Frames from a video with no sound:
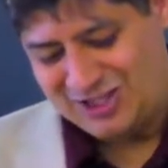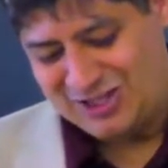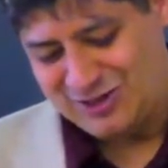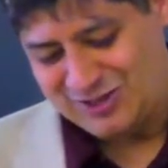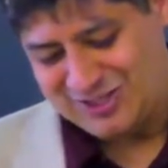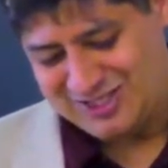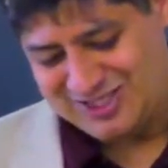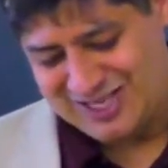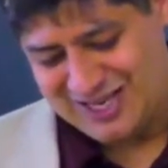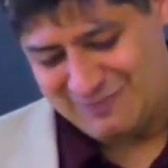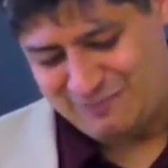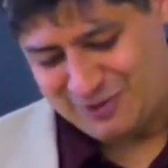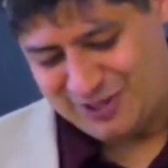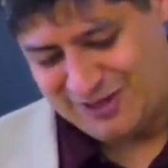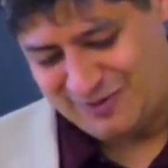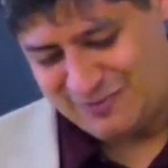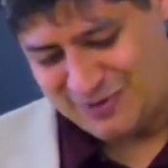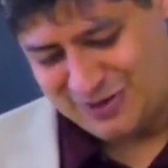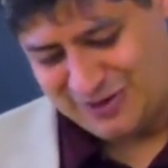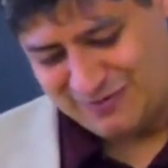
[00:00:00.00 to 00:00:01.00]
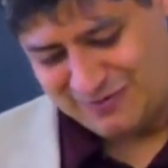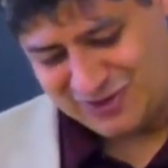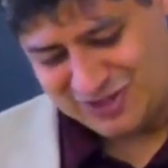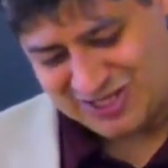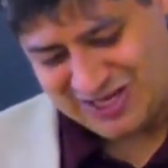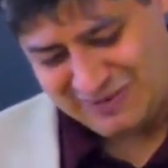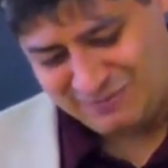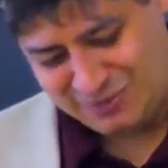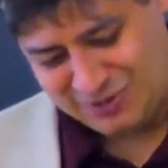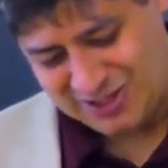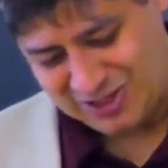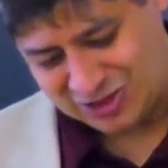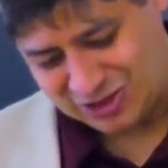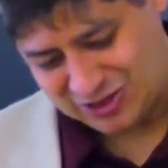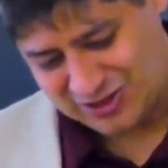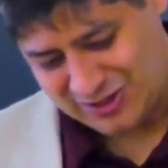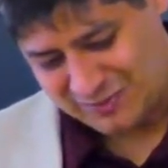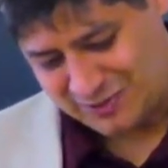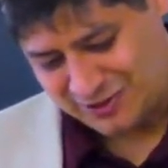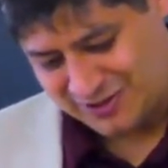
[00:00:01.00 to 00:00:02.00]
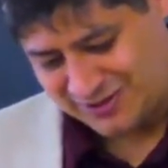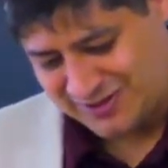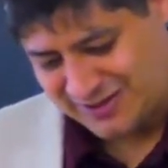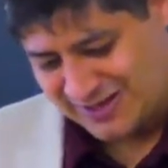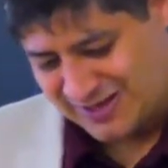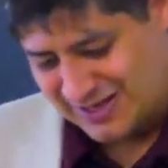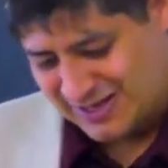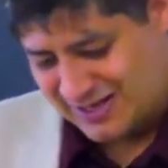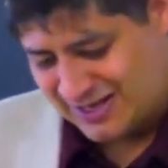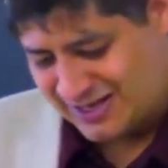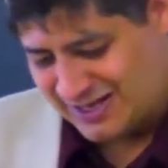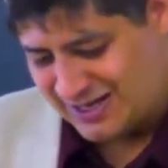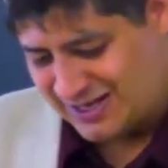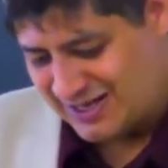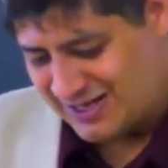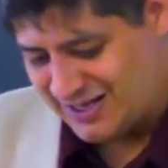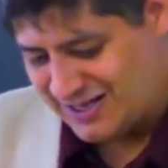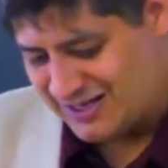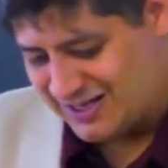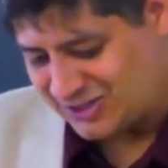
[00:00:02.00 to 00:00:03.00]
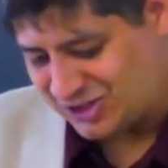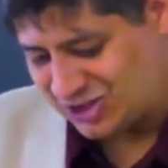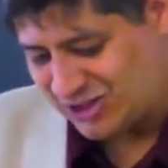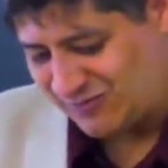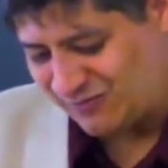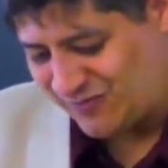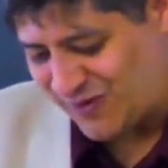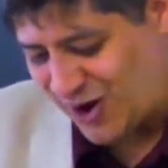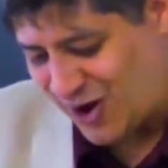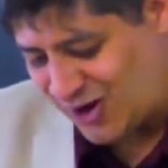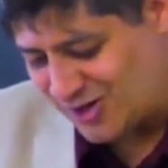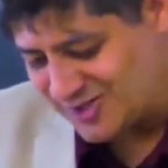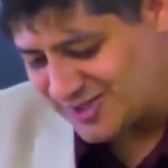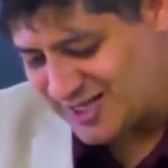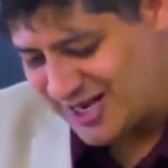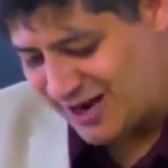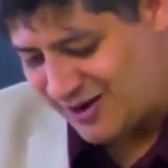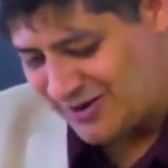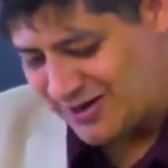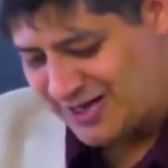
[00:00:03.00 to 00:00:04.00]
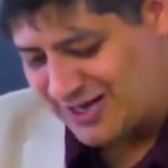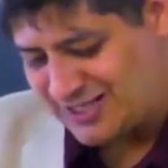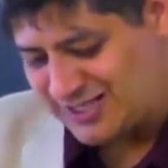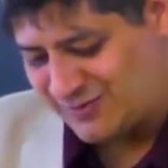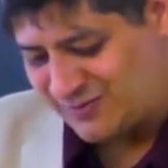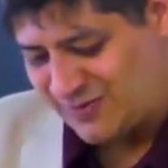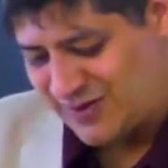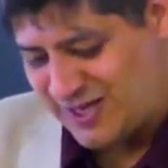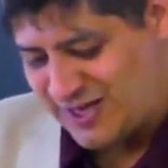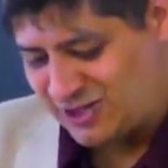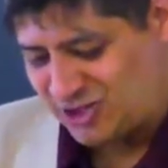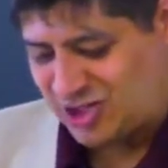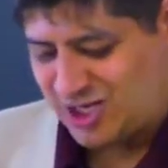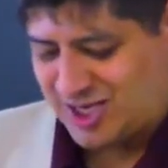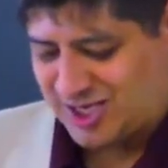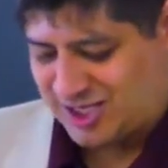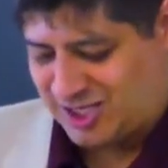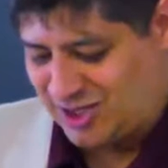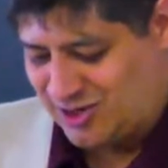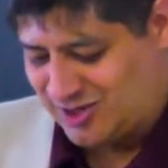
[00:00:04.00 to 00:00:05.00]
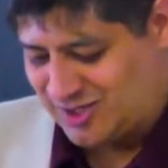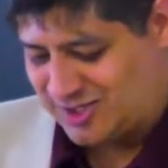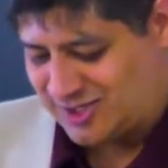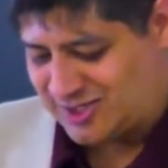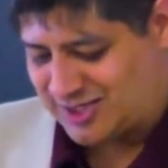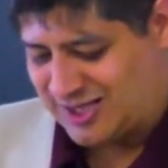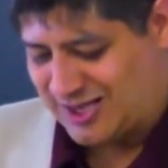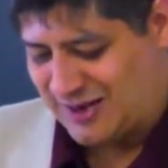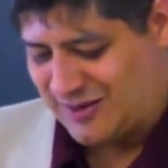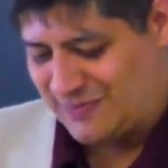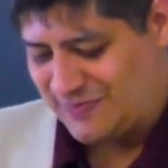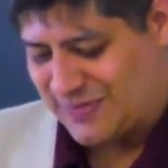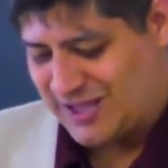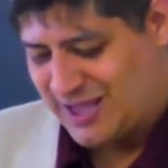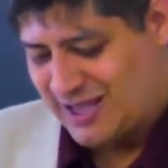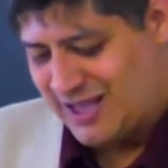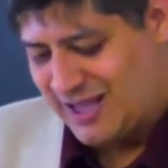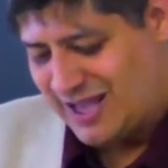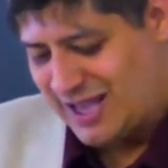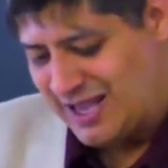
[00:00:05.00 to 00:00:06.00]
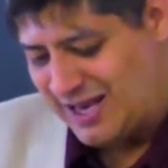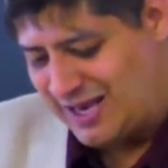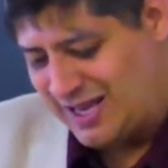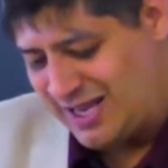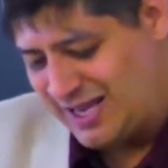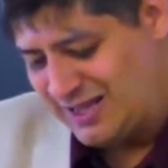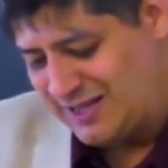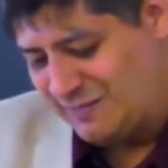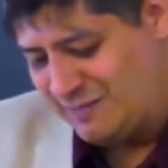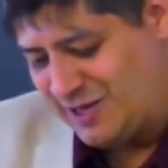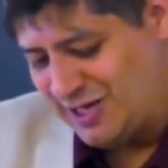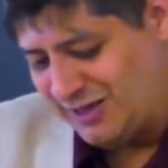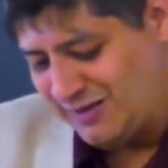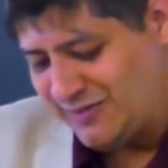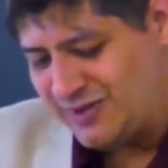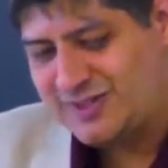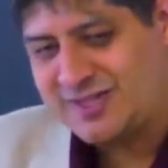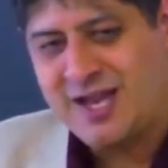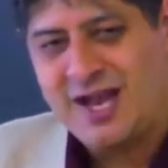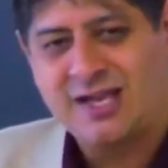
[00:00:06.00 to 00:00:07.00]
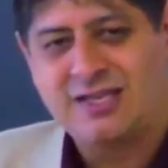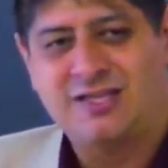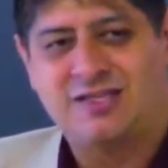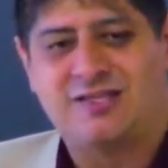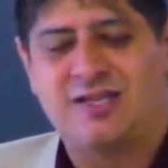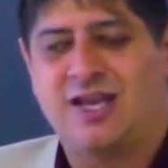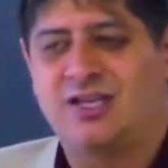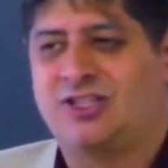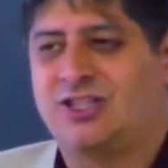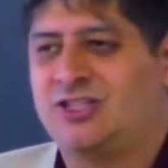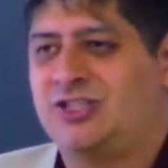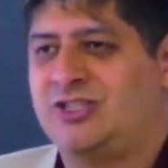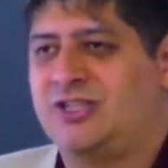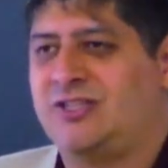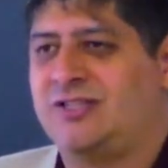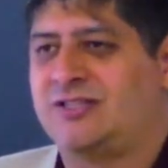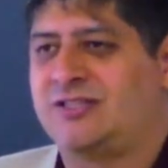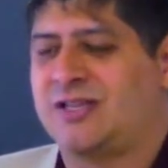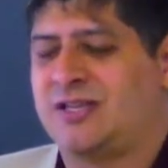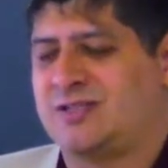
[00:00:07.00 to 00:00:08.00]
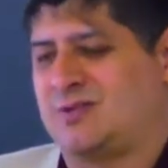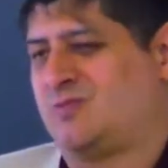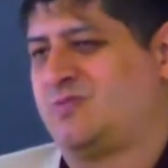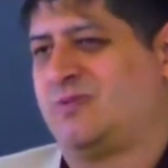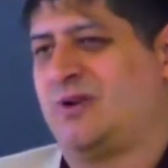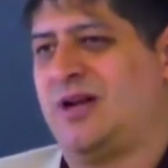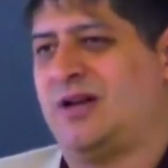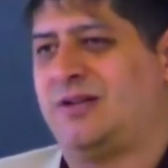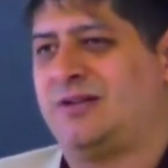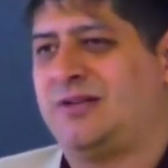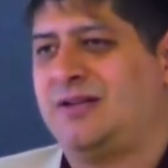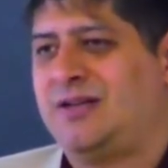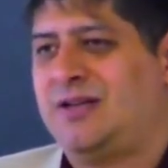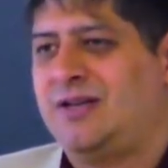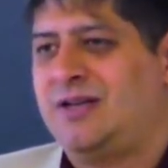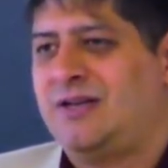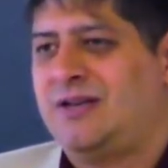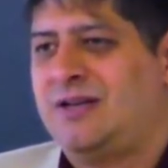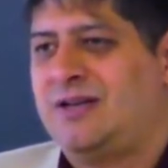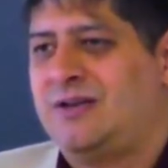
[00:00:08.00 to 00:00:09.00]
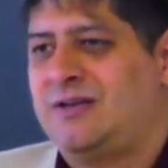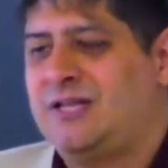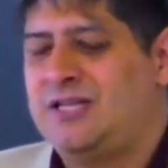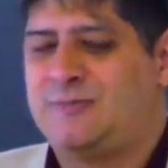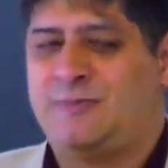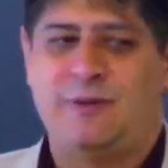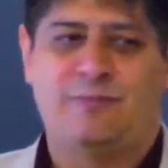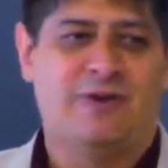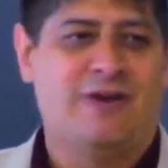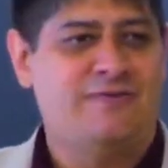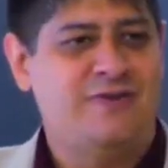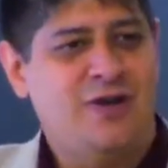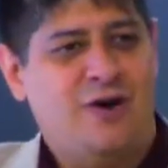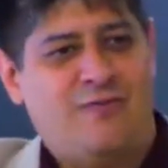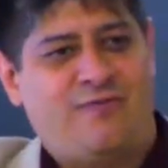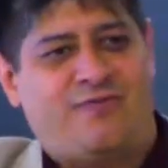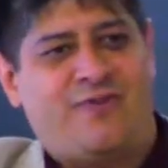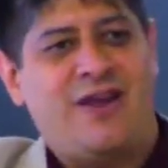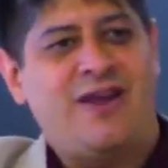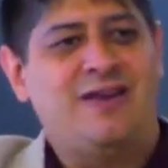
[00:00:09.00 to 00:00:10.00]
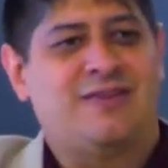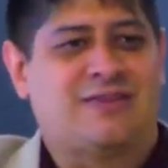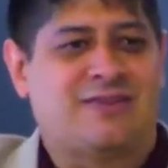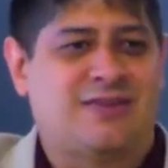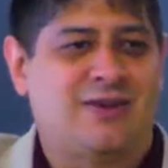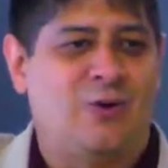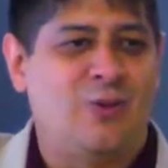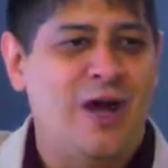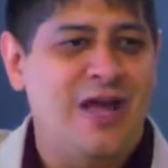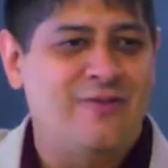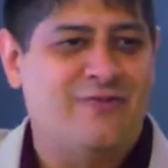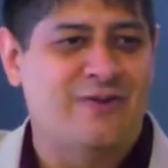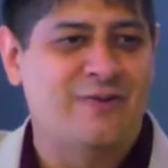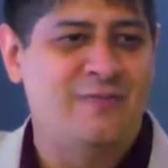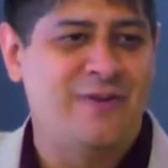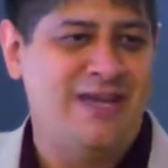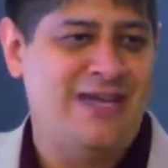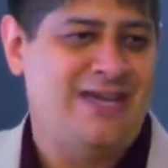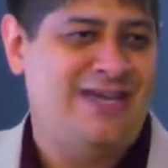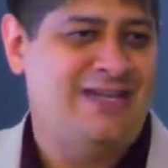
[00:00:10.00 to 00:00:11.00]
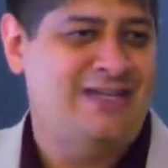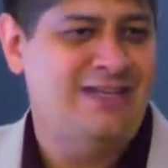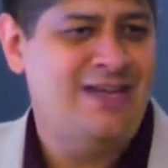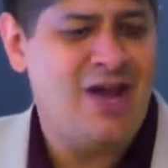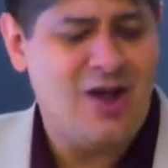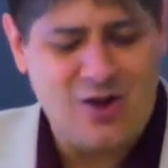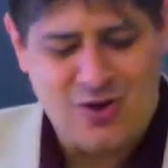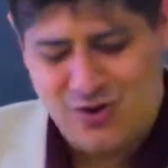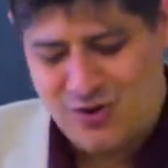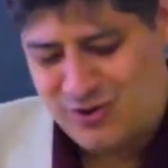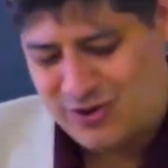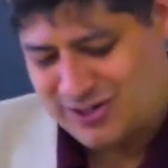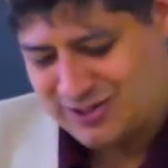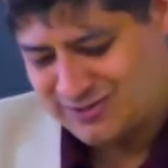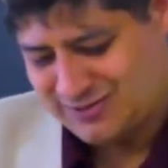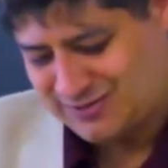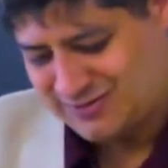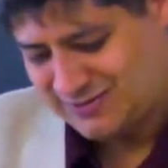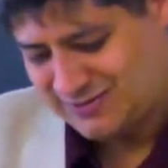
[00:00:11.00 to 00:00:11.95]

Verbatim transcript: She was deeply moved, deeply troubled. Uh, she falls down at his feet. She accuses him. And in the middle of this accusation, Jesus says, These people have no faith. Away from me? No.